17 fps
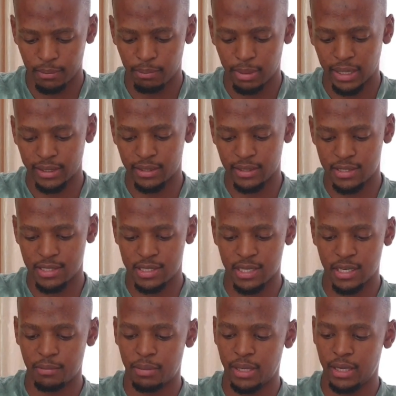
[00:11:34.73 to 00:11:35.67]
But this is
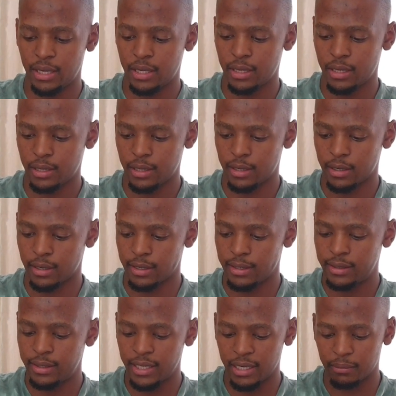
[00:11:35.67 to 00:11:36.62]
gonna be a
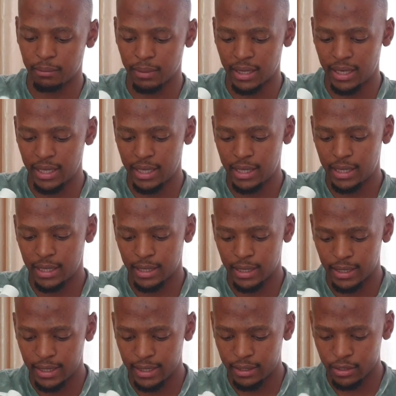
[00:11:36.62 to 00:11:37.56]
10
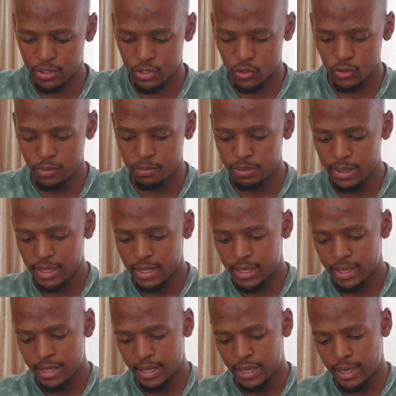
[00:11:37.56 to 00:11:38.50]
milliliter scoop,
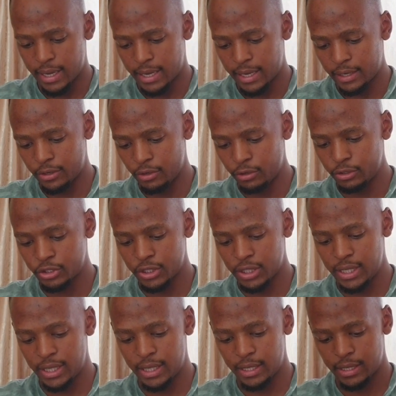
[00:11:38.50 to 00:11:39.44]
and
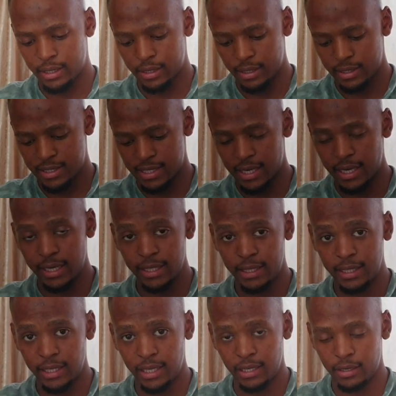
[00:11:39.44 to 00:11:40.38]
usually it's an
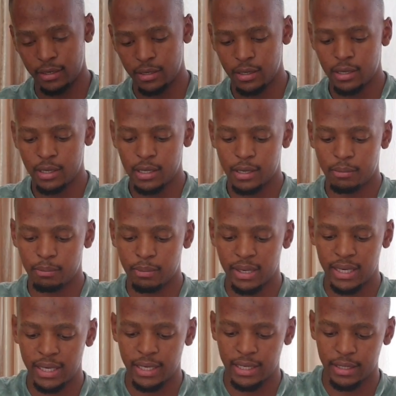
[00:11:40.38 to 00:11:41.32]
18
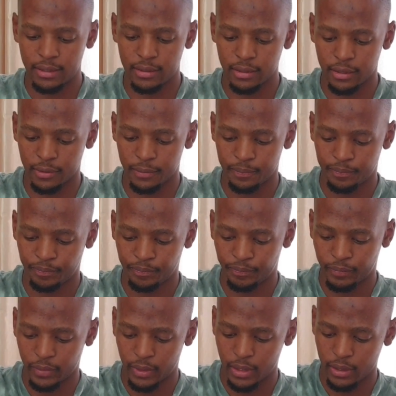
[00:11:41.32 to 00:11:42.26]
milliliter
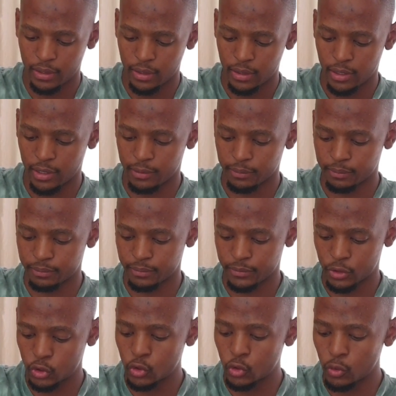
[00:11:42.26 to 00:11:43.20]

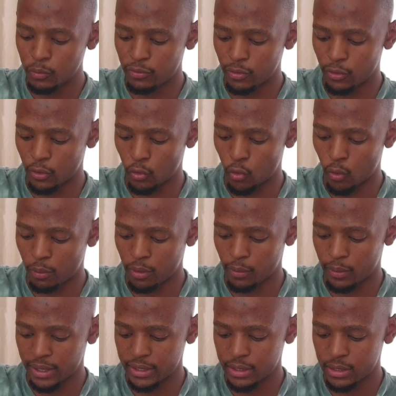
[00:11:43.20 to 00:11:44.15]
scoop for a normal
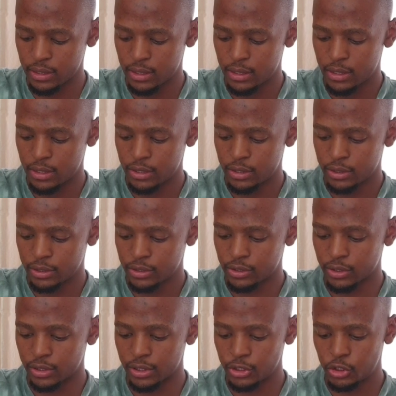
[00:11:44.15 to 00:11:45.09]
one.
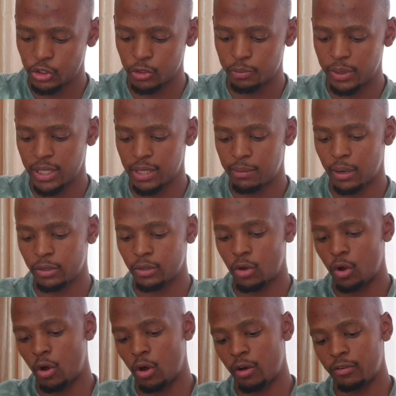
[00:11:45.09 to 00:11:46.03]
So this should be about
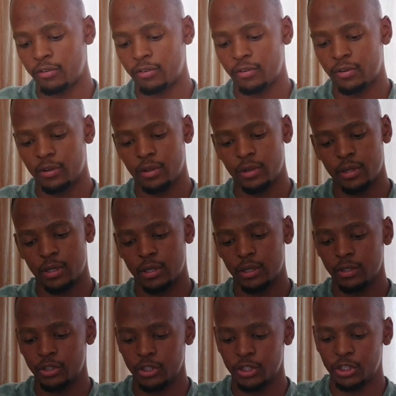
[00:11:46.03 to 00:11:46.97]
half,
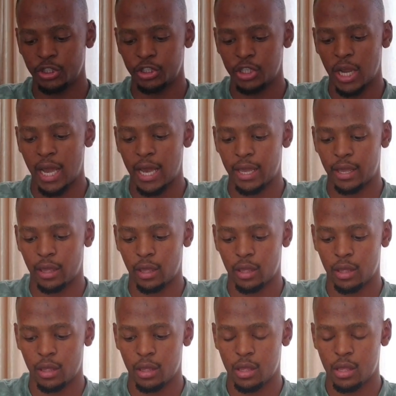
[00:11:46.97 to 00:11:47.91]
just shy,
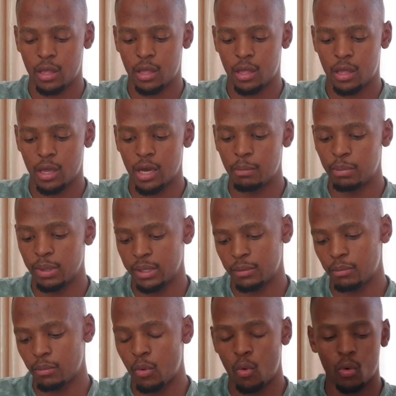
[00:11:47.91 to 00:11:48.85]
a
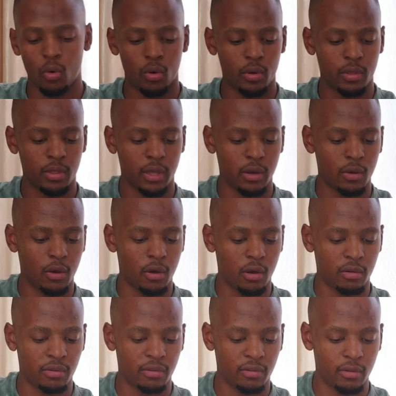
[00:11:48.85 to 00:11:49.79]
bit more than half.